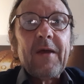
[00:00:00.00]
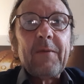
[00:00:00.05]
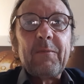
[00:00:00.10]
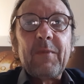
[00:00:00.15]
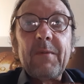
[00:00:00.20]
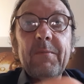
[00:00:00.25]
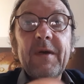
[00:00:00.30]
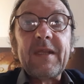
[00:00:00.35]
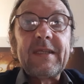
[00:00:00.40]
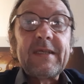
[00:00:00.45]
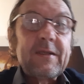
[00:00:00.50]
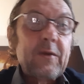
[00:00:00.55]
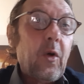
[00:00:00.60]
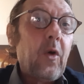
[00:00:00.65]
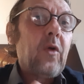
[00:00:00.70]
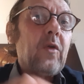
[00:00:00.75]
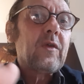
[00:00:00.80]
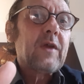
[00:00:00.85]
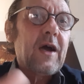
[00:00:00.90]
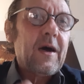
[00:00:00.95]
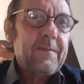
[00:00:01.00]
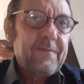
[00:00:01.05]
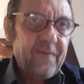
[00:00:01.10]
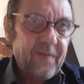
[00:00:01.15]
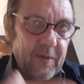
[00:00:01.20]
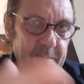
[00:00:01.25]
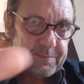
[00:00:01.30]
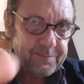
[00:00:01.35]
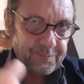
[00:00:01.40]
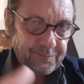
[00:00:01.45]
but it all comes
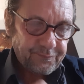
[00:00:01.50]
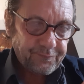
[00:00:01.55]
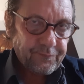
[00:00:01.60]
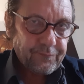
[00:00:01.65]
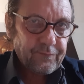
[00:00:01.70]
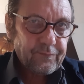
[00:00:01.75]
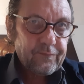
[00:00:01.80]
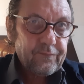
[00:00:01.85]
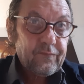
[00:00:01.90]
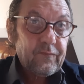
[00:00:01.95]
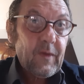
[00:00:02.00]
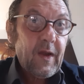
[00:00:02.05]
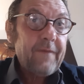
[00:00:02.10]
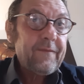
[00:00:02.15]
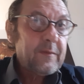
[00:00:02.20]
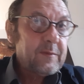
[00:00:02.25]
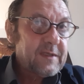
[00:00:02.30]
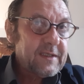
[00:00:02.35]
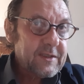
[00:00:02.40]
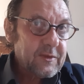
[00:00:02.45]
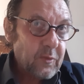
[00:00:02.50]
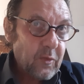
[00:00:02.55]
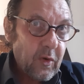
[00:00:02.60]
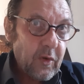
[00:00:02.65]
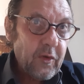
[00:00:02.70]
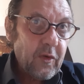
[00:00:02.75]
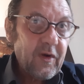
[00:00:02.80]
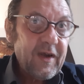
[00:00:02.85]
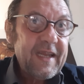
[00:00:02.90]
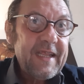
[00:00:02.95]
from this
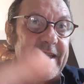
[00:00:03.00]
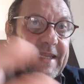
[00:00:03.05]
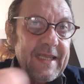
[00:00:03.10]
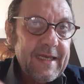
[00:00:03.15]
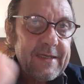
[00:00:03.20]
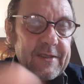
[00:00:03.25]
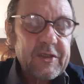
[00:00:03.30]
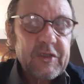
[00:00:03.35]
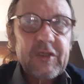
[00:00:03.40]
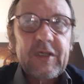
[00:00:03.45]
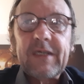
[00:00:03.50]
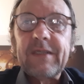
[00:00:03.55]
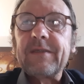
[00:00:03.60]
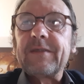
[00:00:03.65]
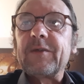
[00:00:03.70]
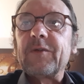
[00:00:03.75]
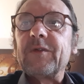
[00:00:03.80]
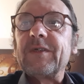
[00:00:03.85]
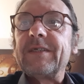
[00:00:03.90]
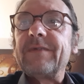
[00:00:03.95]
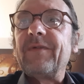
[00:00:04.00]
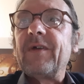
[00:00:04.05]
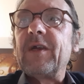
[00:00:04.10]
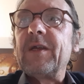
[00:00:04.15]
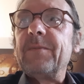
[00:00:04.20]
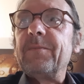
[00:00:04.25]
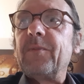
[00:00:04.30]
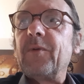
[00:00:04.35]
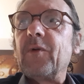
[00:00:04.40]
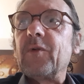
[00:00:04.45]
royal lineage, and so it's very
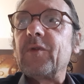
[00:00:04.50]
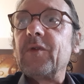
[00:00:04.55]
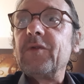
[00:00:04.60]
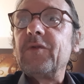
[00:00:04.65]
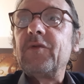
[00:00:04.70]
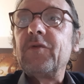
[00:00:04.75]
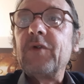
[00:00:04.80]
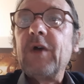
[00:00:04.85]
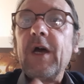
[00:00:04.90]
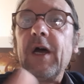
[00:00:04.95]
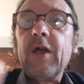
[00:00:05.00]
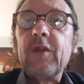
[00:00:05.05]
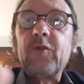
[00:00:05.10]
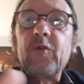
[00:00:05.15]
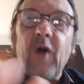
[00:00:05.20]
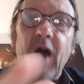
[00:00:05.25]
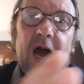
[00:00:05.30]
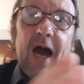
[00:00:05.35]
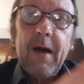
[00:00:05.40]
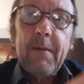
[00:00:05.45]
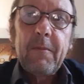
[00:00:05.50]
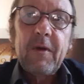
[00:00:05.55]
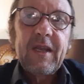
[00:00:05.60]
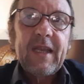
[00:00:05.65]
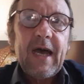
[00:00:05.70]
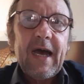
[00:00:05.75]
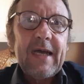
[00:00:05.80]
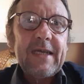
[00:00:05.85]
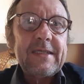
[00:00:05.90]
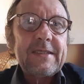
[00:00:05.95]
important to
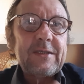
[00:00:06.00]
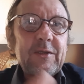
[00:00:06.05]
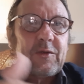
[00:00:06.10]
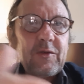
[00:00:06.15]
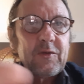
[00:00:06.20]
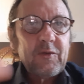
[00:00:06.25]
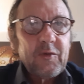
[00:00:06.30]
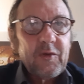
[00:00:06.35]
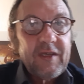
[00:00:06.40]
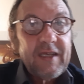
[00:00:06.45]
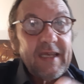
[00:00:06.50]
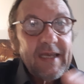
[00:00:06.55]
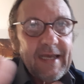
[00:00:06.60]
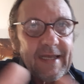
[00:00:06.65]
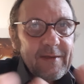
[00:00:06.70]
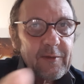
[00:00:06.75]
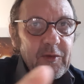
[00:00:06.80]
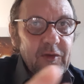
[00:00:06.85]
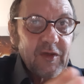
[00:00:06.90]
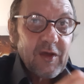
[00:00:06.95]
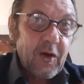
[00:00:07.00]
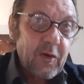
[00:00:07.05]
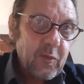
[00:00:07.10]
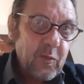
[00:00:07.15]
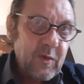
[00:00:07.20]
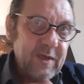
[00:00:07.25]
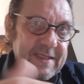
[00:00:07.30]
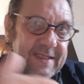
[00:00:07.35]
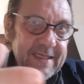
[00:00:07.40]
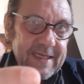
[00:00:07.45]
harmonize the yin and the yang
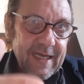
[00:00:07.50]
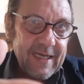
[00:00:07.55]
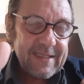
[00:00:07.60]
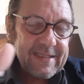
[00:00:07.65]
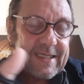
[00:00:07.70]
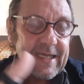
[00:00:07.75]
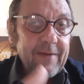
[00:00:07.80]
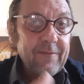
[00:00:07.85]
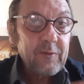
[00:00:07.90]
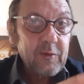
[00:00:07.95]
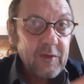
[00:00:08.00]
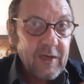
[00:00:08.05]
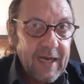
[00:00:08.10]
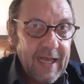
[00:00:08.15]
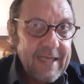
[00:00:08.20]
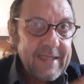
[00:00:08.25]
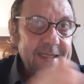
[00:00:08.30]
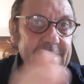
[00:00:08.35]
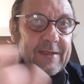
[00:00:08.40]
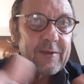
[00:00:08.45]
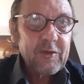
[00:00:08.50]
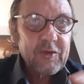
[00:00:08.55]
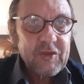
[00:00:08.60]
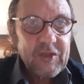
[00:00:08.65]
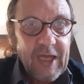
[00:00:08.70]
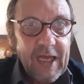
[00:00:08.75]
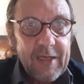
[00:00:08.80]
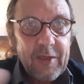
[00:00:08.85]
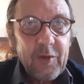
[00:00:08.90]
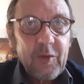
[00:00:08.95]
within ourselves, the light and the
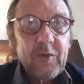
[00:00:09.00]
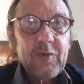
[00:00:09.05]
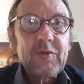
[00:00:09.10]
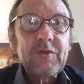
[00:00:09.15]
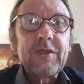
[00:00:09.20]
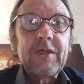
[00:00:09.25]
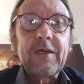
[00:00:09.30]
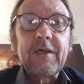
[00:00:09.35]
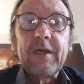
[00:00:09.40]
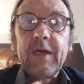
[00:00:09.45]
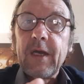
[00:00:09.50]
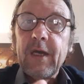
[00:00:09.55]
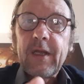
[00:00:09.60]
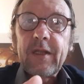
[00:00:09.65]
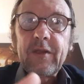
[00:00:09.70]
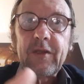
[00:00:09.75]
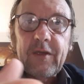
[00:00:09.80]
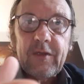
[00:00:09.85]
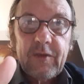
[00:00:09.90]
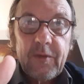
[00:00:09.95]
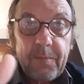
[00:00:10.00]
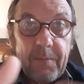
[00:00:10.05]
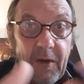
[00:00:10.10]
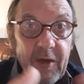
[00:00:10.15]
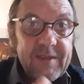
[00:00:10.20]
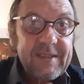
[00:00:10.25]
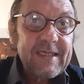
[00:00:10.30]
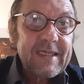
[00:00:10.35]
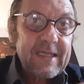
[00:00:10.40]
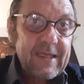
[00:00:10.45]
shadows, the
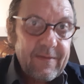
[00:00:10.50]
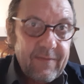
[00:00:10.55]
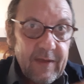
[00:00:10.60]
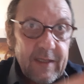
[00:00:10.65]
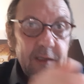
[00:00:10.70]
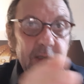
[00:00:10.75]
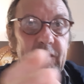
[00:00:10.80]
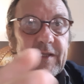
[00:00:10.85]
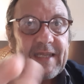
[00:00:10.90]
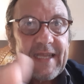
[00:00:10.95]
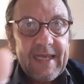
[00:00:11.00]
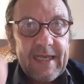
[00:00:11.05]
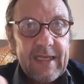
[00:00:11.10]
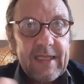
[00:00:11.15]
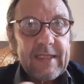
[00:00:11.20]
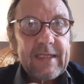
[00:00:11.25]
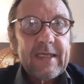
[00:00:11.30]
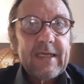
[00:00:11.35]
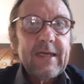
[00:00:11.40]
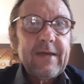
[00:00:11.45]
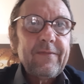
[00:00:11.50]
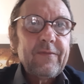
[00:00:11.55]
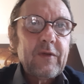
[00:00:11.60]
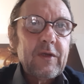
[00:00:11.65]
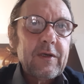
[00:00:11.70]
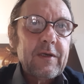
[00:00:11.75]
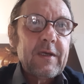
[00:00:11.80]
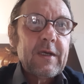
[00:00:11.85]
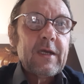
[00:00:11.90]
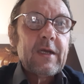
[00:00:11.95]
positive and the negative,
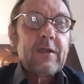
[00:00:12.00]
the